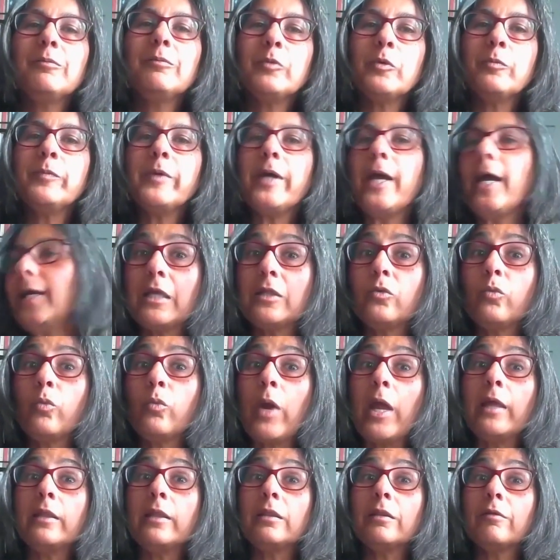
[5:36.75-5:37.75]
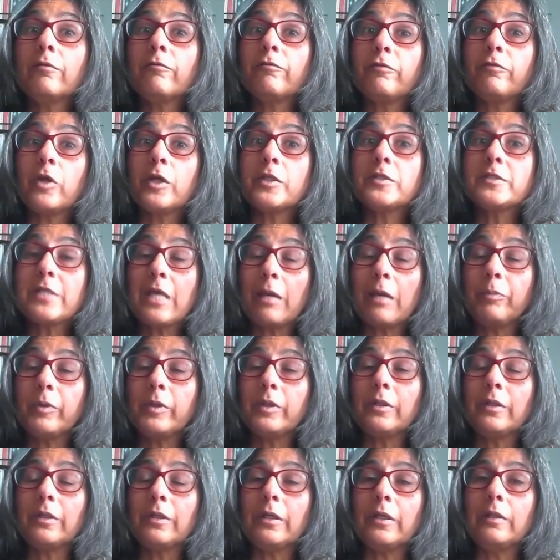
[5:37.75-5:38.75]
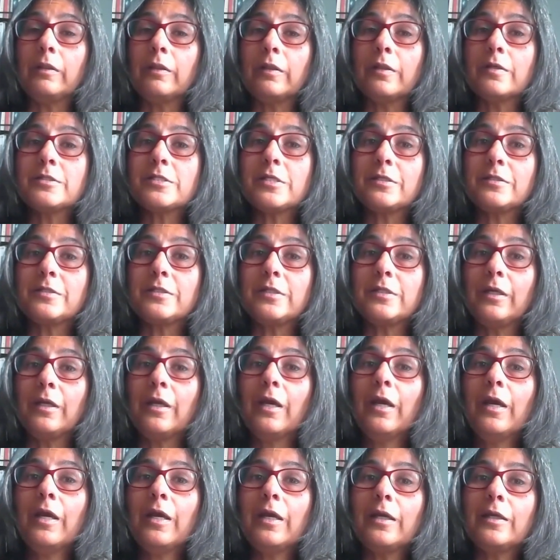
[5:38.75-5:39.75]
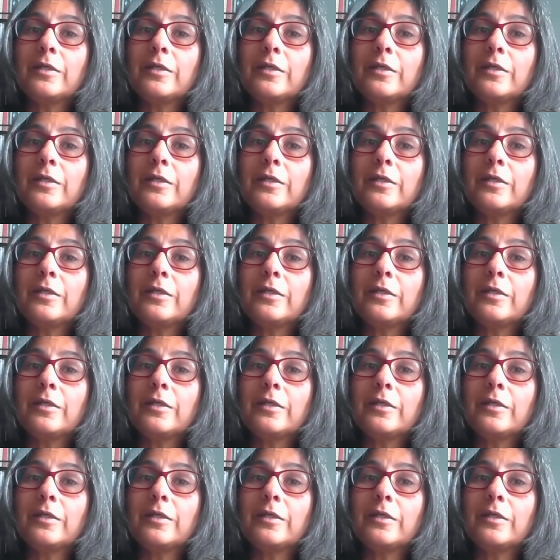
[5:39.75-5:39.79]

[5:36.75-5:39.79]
Mumbai, when floods happen in the city,